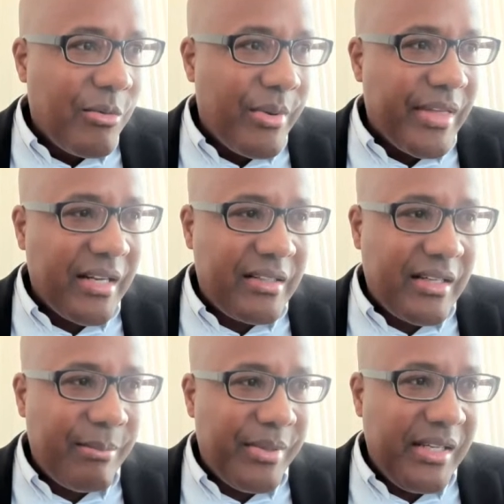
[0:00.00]
would that
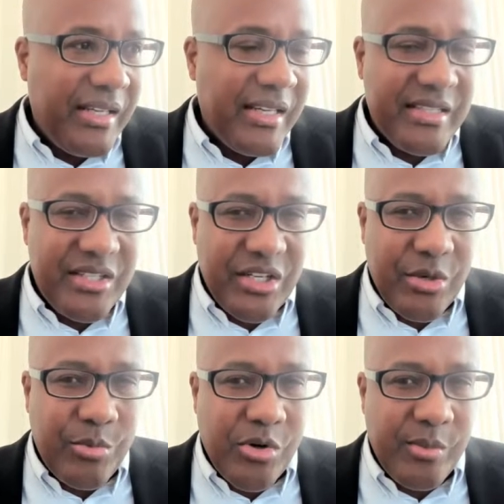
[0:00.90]
company in
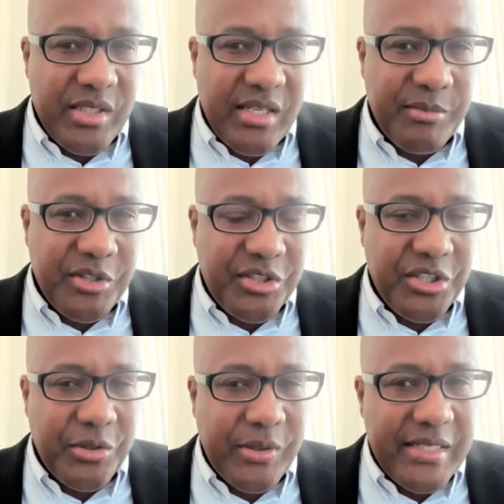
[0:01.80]
Singapore be subject
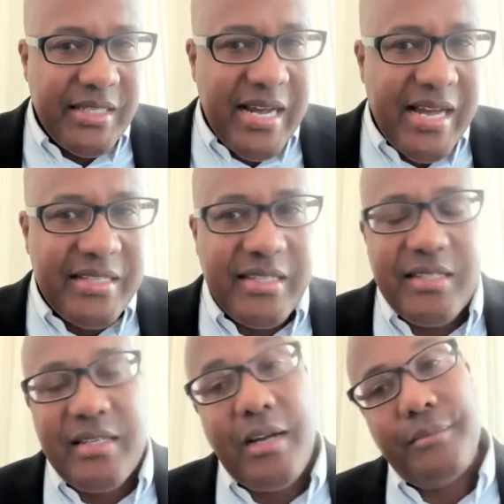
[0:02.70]
to US
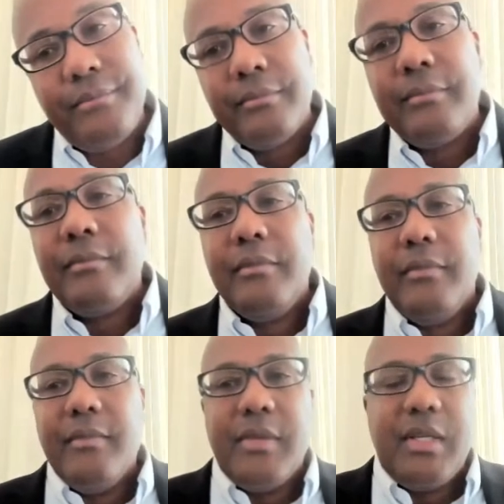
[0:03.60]
taxes? Now,
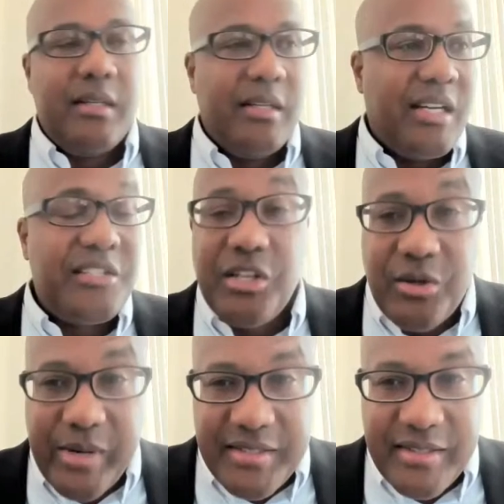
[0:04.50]
that's a good
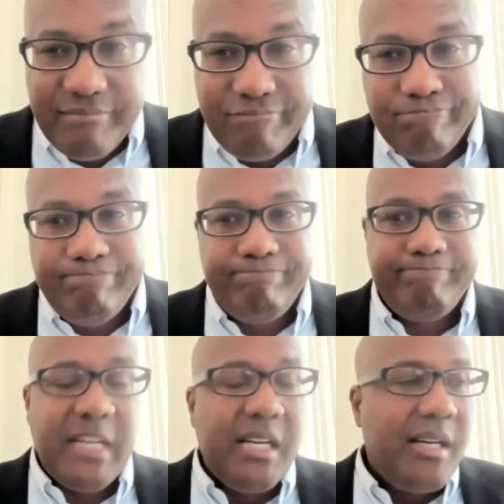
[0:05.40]
question.
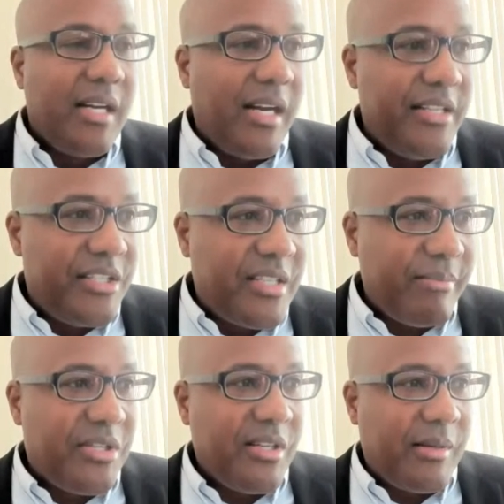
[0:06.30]
Under
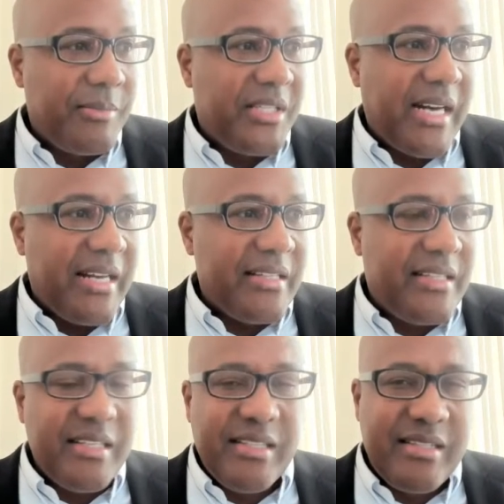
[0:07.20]
some
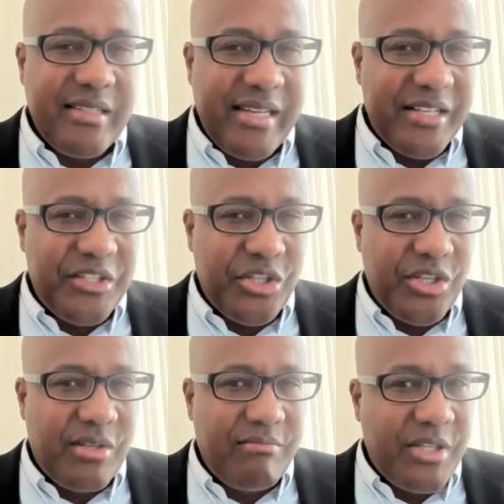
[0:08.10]
circumstances, the answer
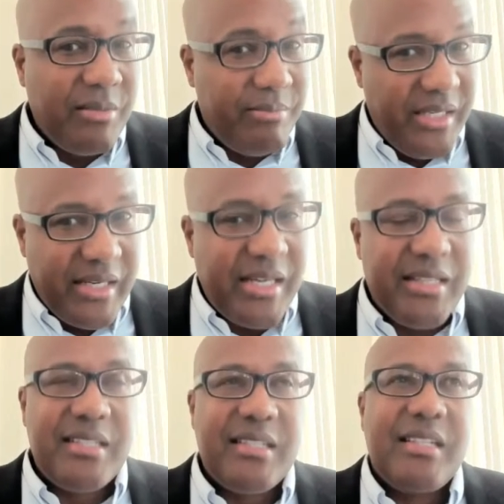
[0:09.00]
could be
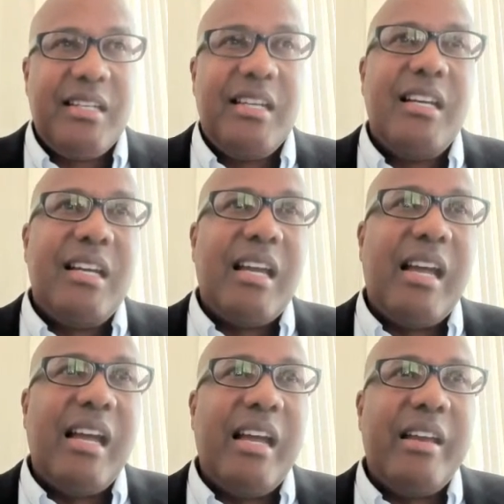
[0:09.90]
yes.
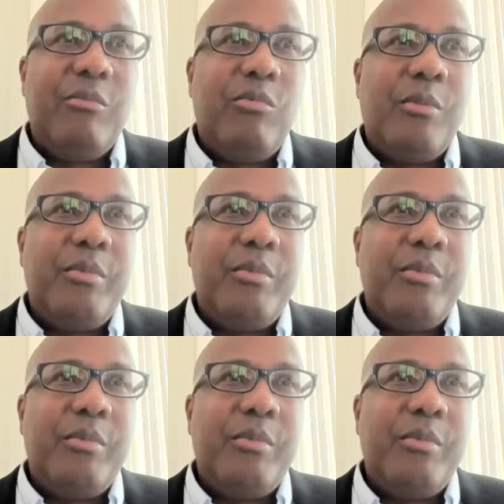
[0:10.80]
And